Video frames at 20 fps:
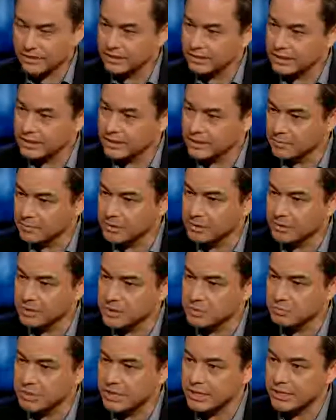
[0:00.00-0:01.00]
in the lead up to
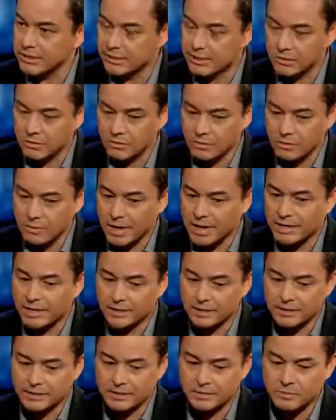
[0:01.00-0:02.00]
this meeting, they were
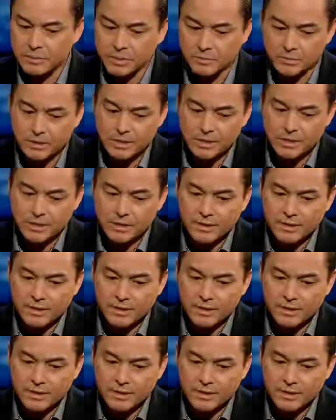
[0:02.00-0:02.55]
reminding us about